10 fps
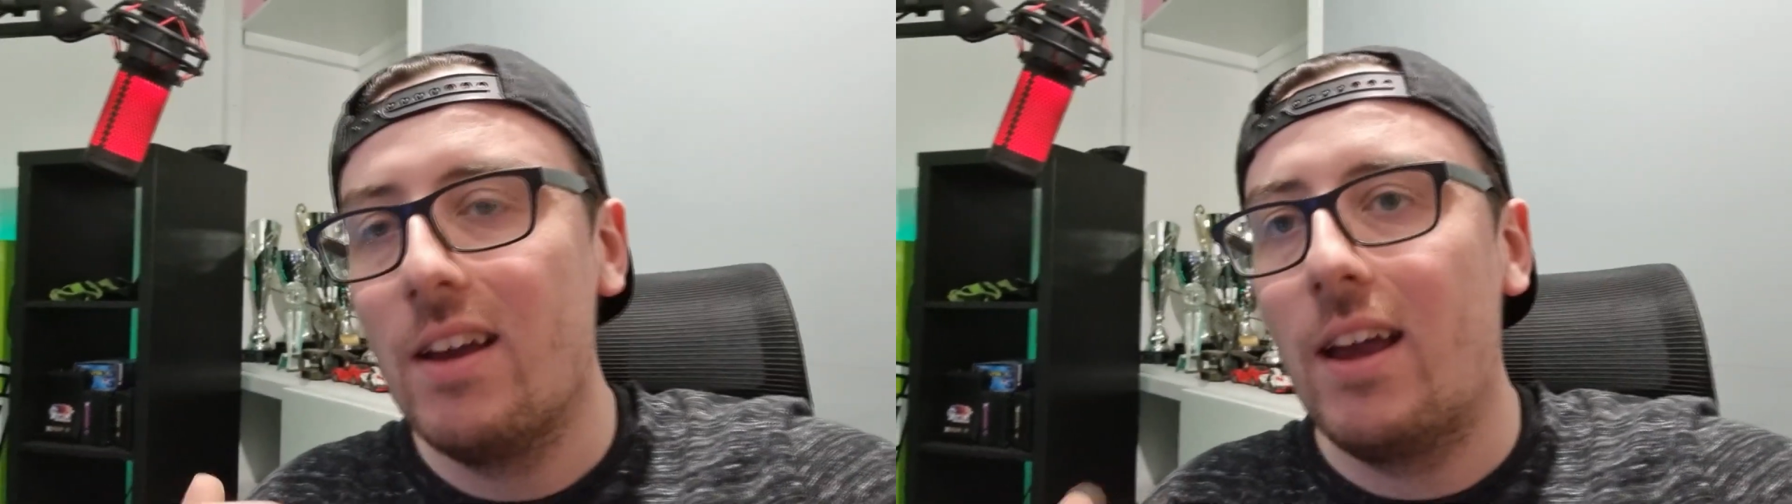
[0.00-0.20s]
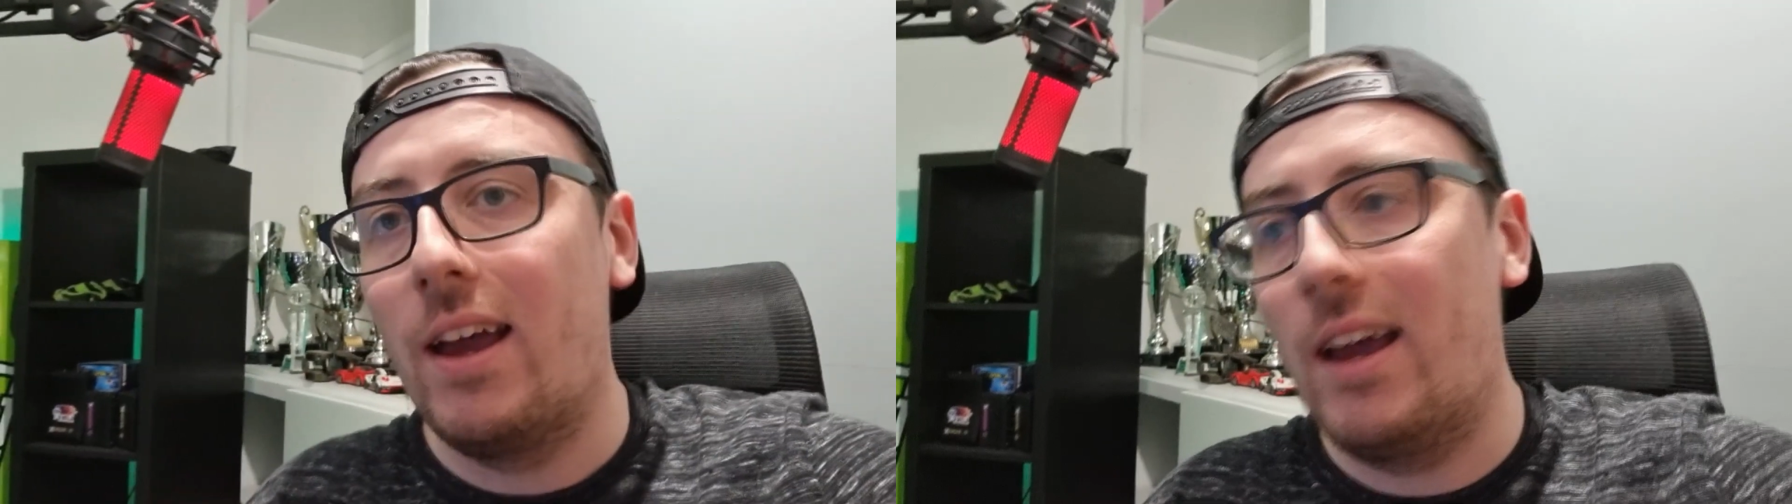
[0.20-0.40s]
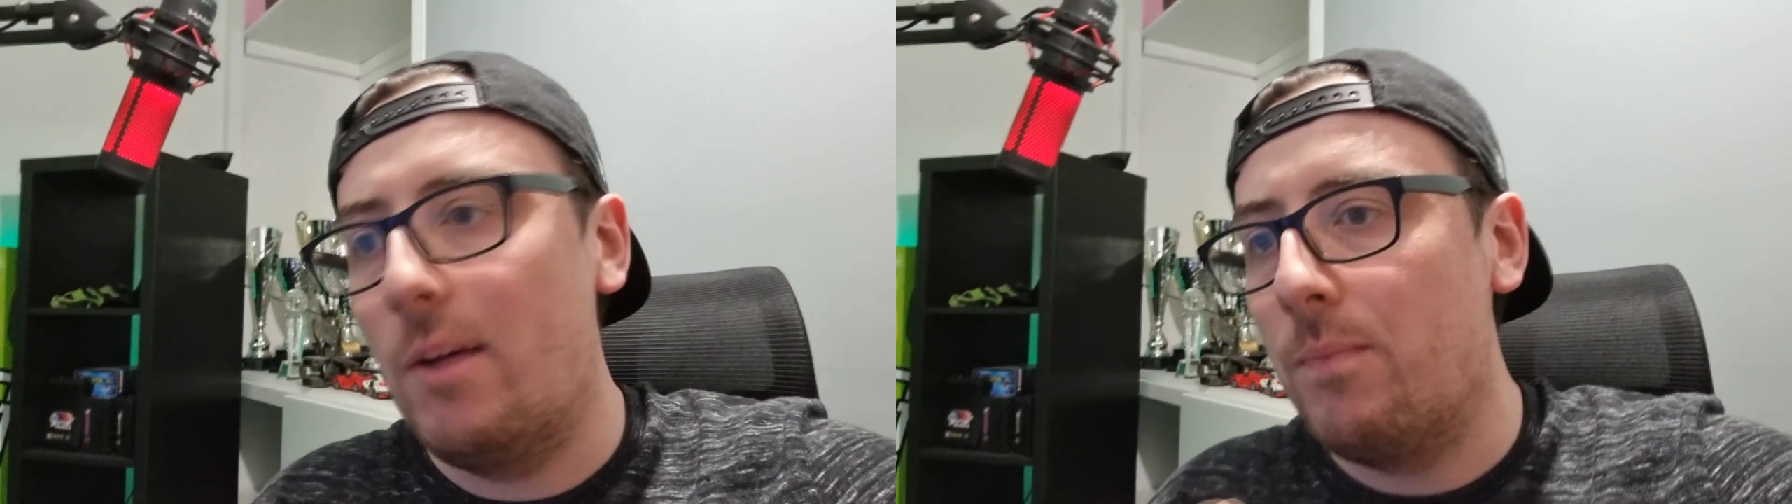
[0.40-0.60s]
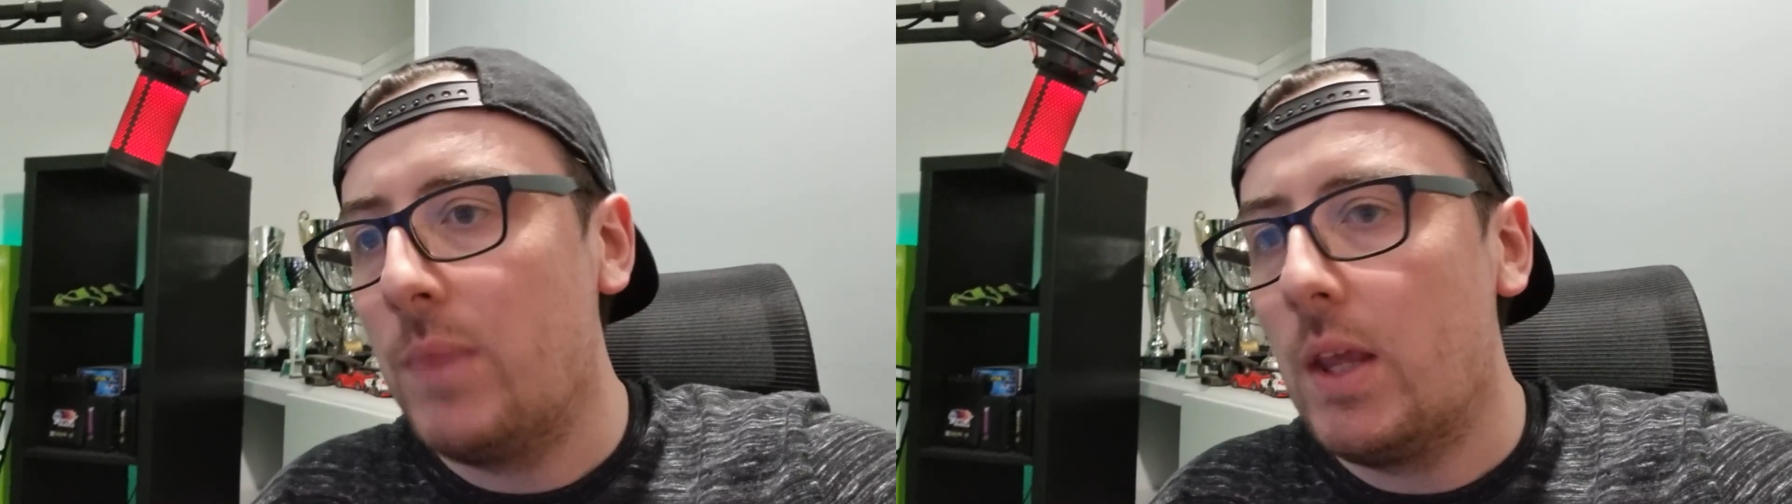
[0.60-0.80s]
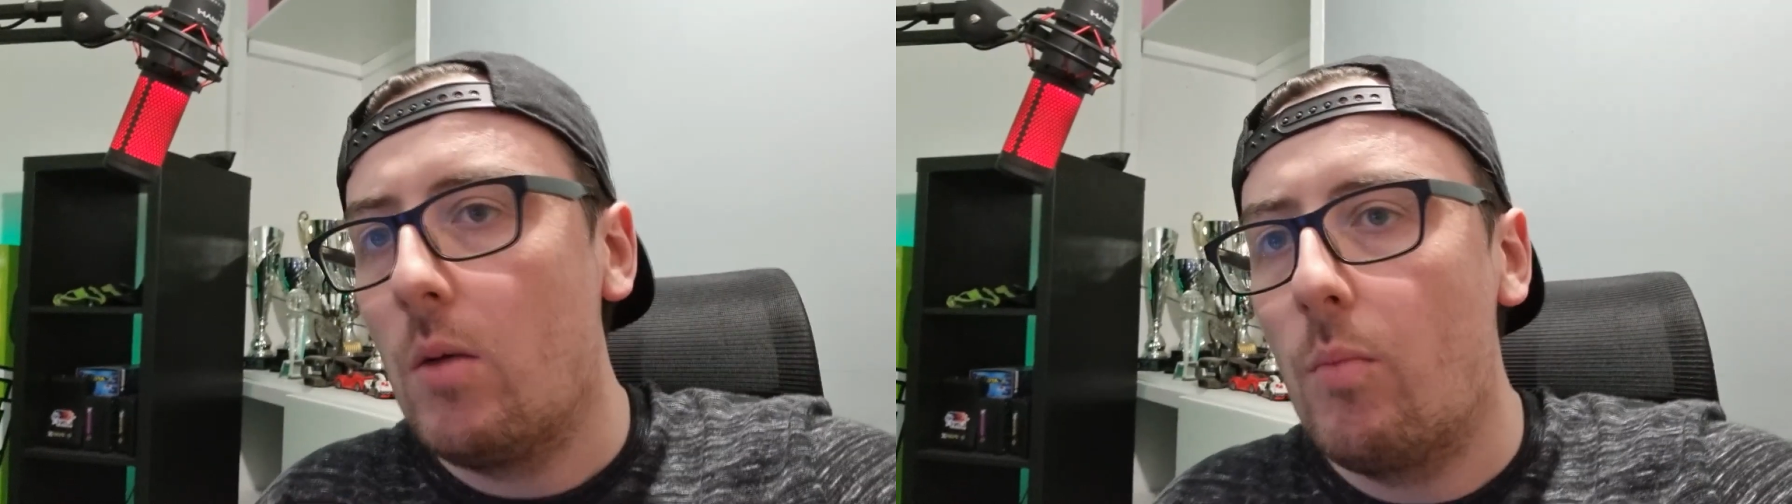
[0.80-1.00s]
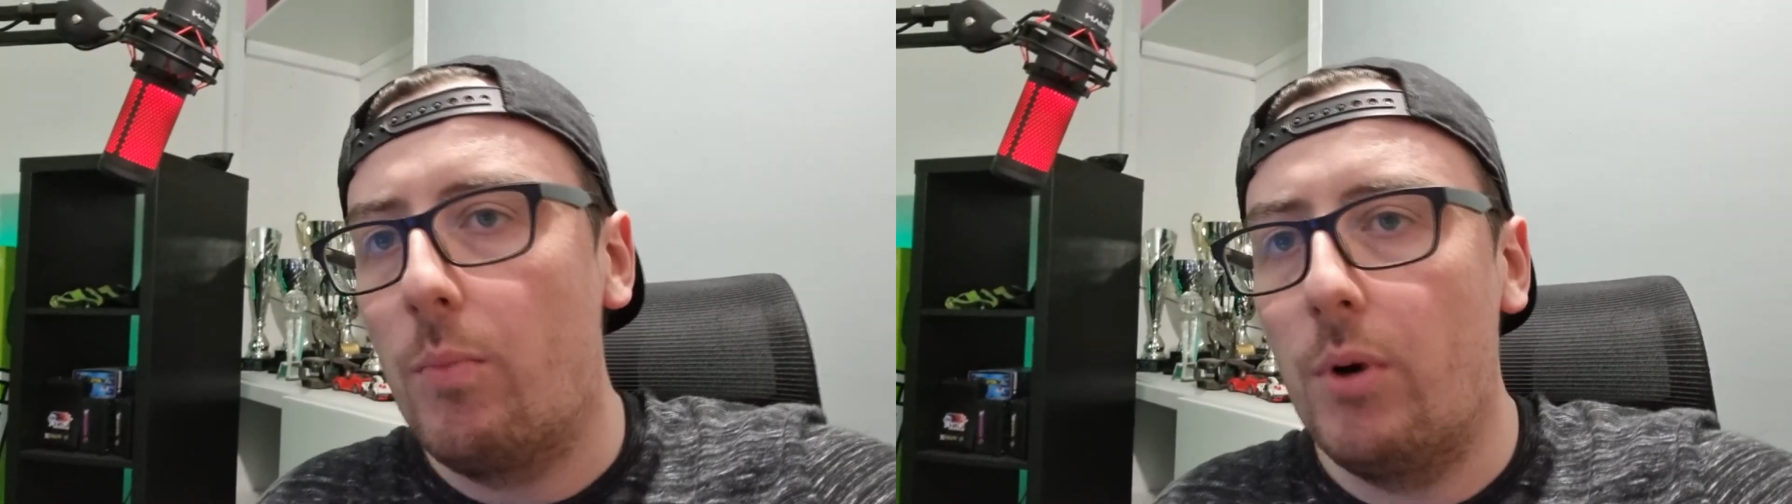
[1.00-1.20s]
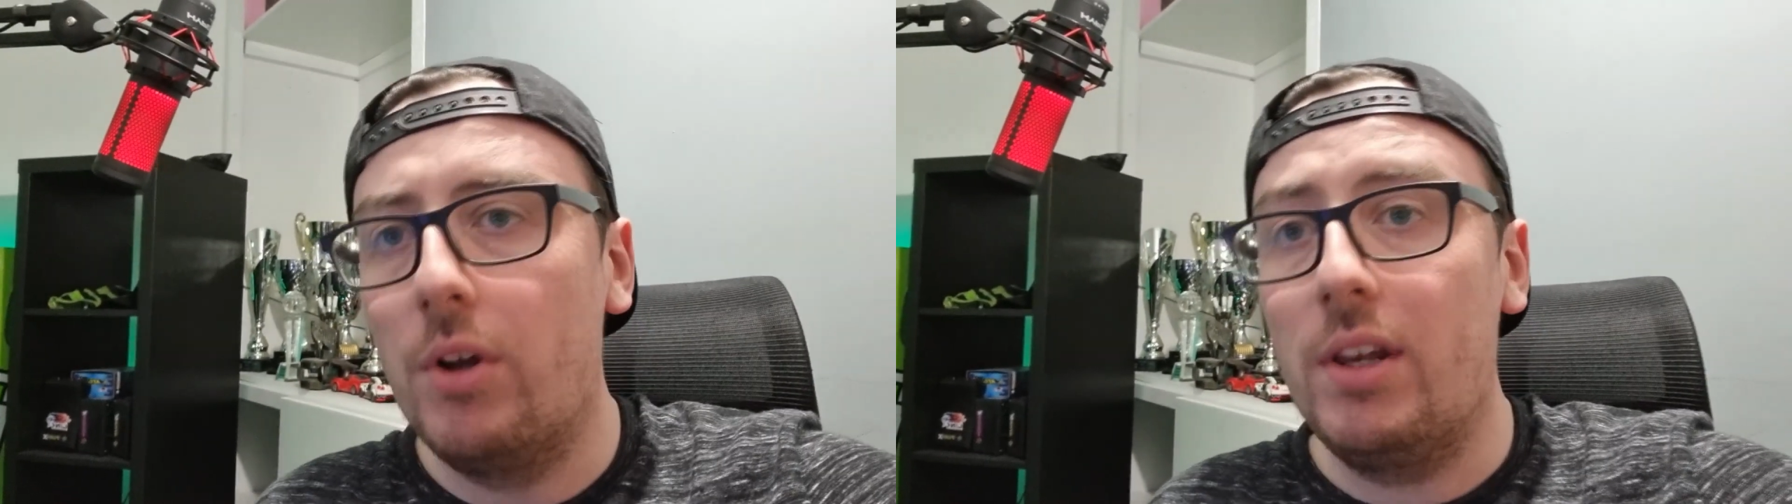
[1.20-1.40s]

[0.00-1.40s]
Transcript: But